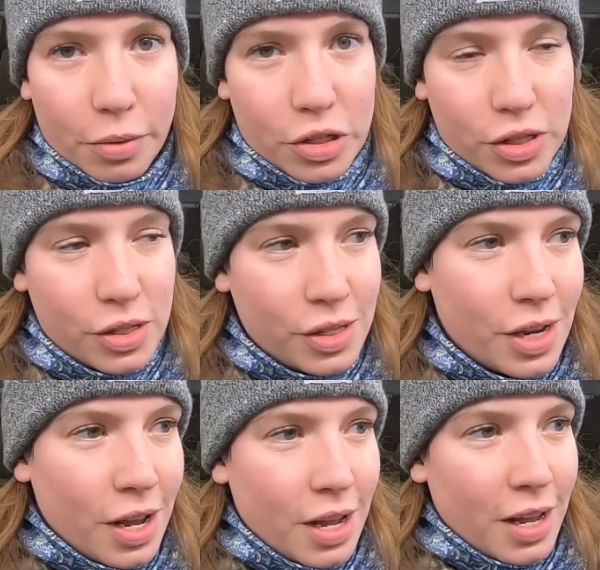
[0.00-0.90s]
which is
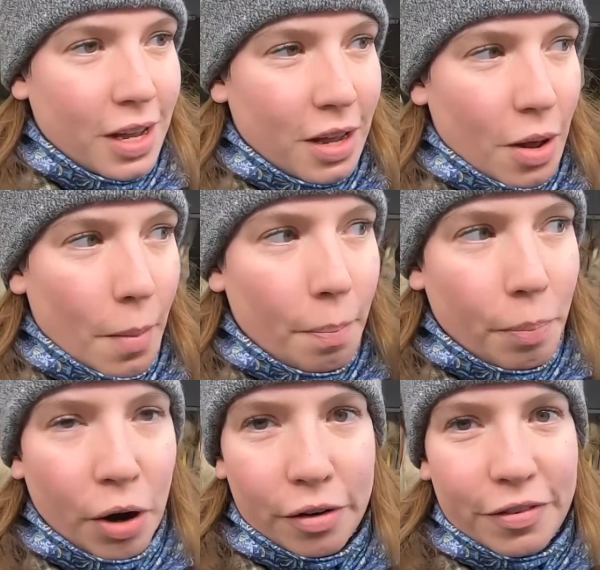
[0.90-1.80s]

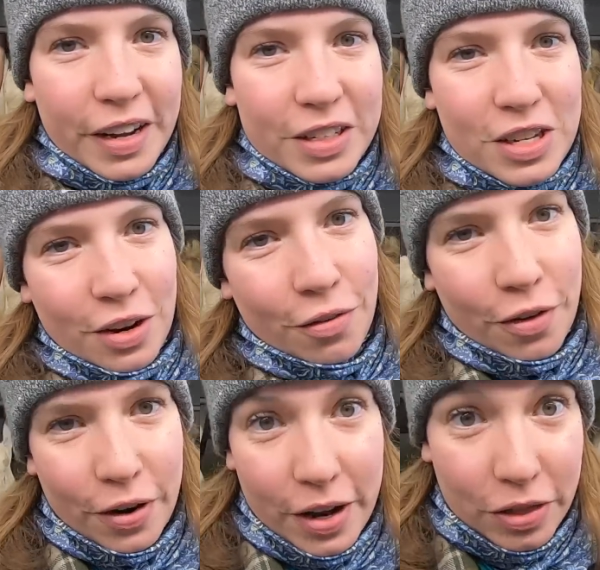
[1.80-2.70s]
perfect
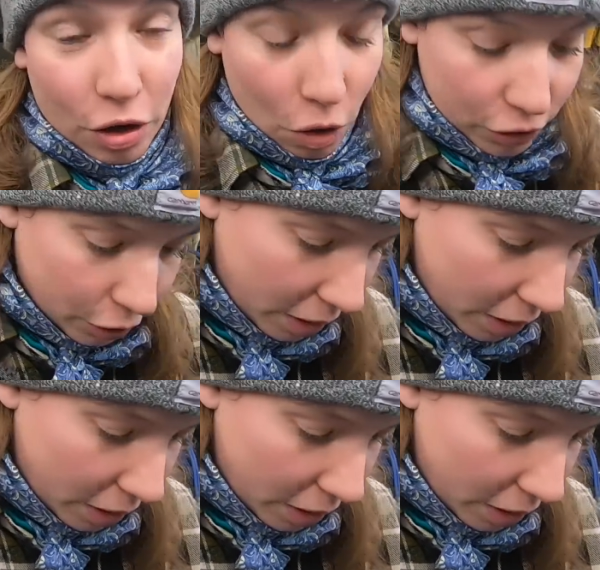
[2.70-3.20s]
for in the colder